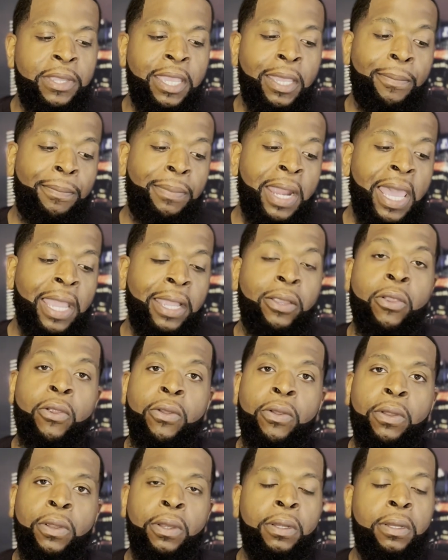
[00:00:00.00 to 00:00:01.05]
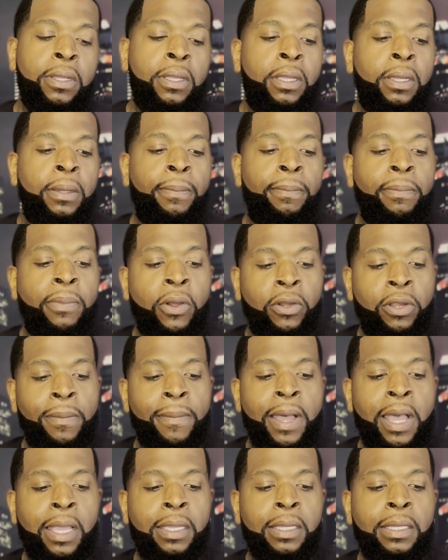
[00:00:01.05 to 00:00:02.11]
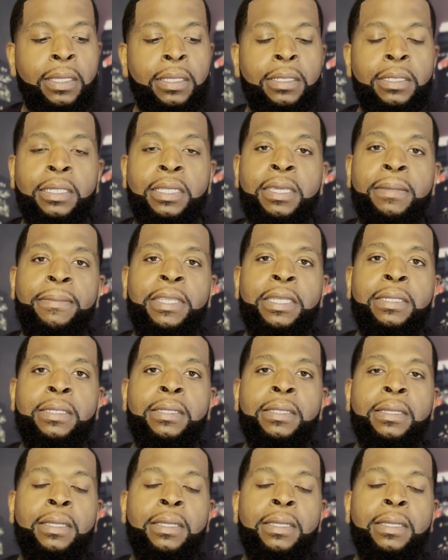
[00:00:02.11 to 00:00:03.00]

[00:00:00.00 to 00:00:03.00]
we have black currant, bergamot, lemon,